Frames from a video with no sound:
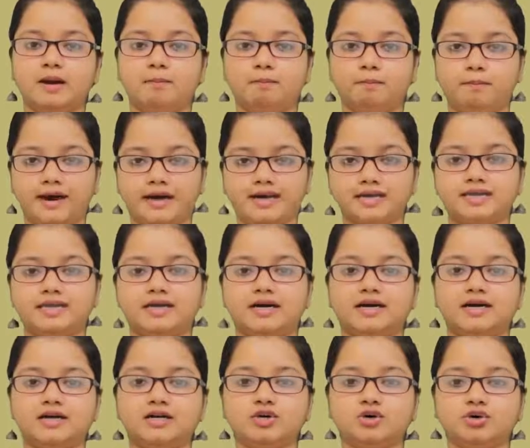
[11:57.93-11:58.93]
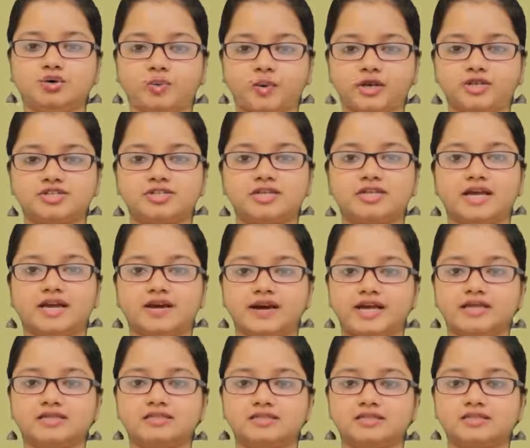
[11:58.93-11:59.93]
But the question
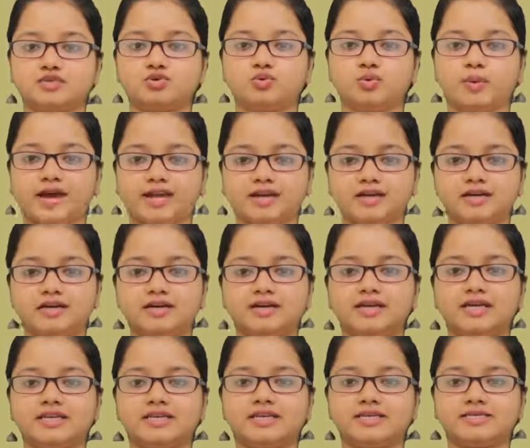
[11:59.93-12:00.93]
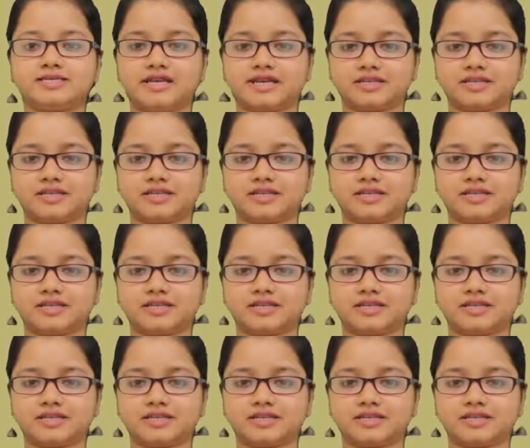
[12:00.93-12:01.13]
arises whether it is